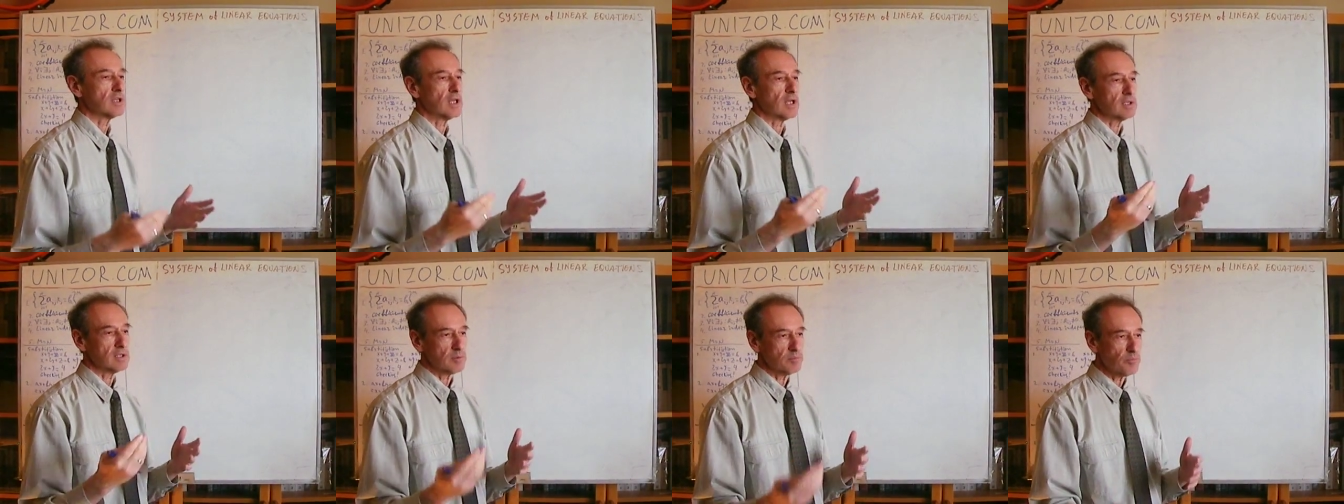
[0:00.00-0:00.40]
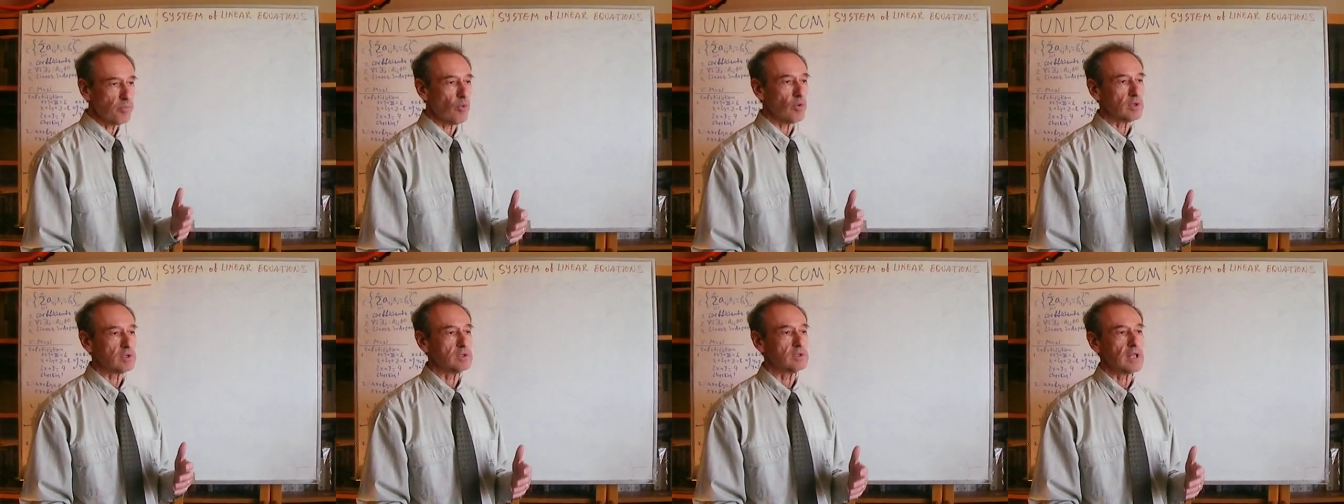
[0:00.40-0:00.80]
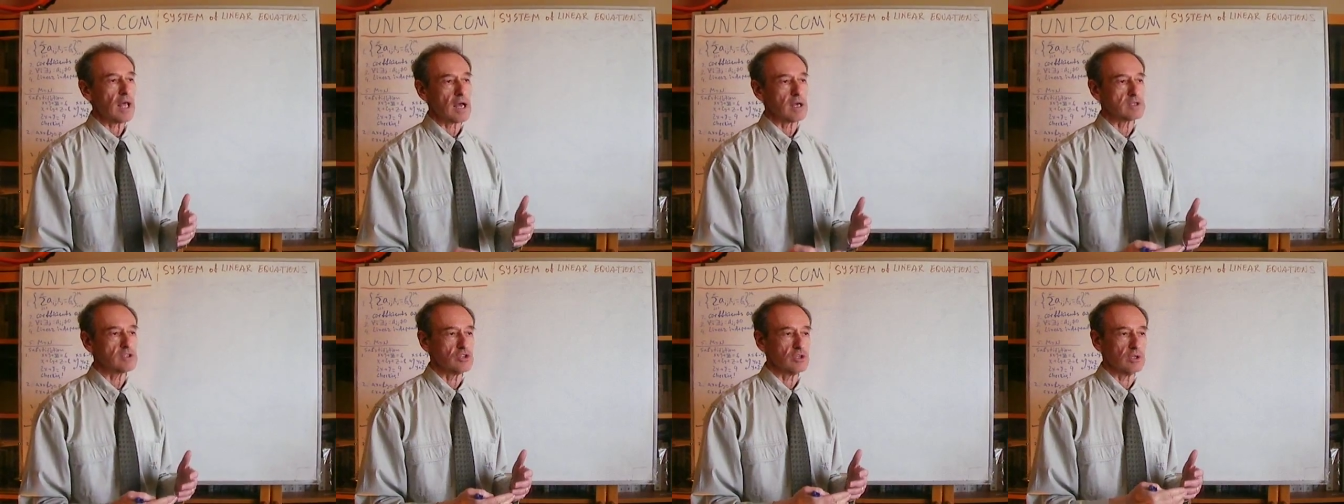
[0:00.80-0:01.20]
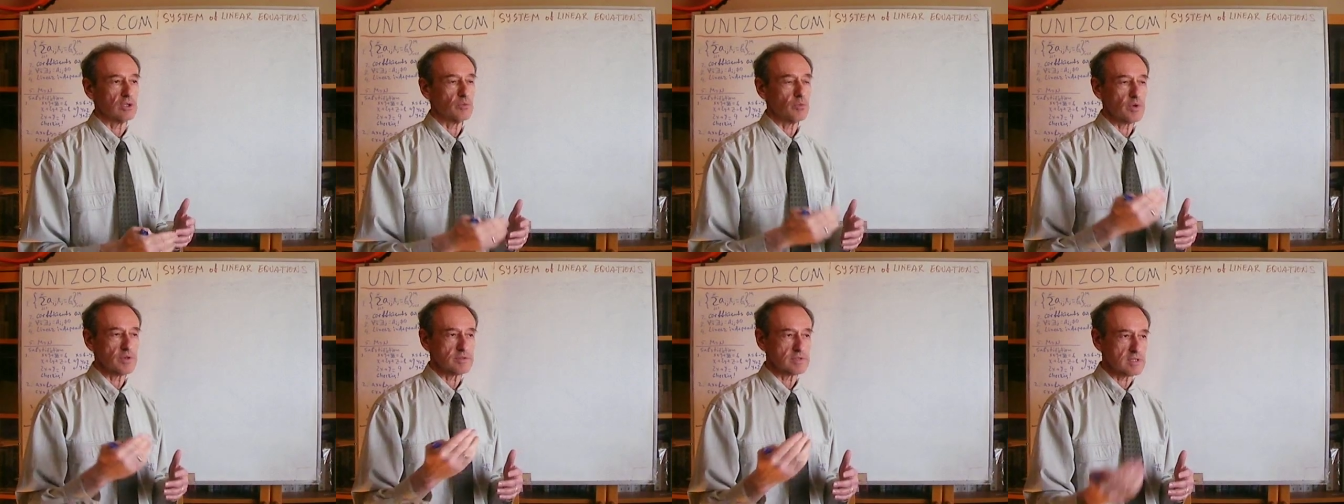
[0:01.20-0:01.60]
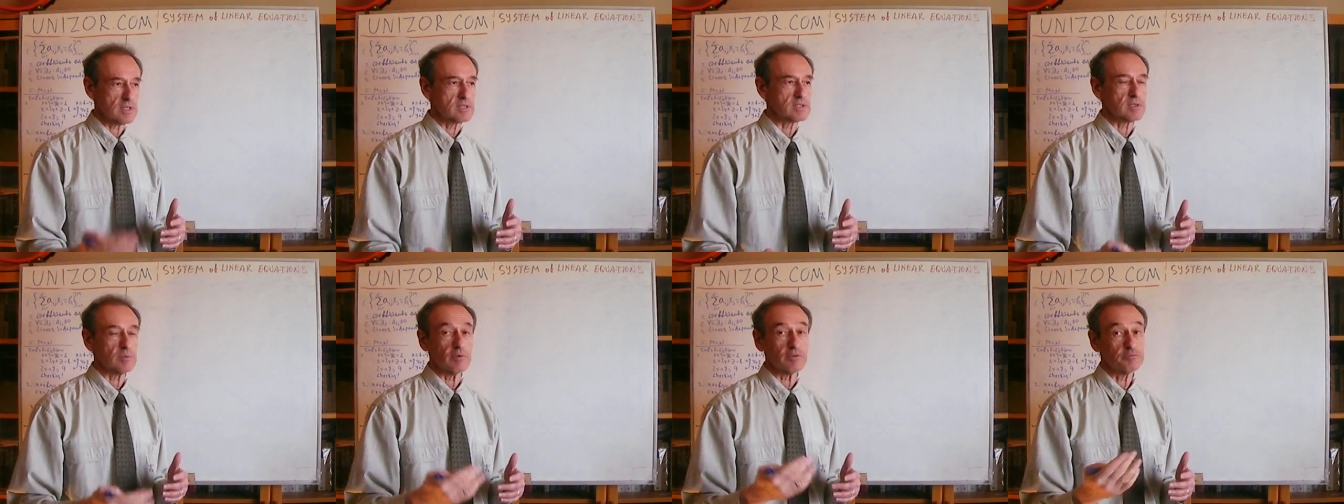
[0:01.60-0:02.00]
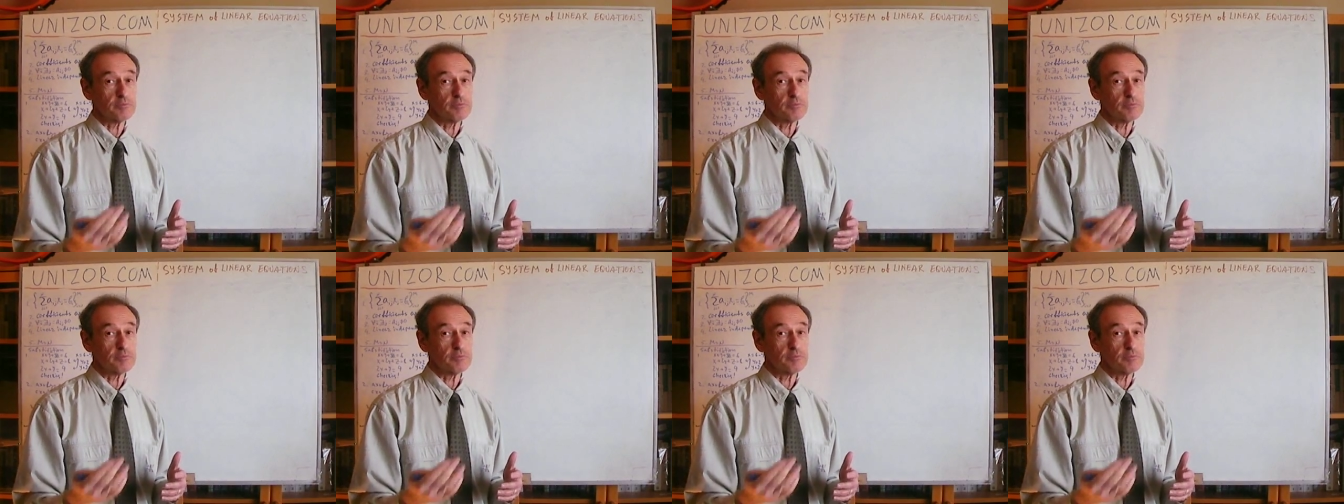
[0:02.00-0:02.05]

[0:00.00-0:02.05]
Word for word: and important actually with system of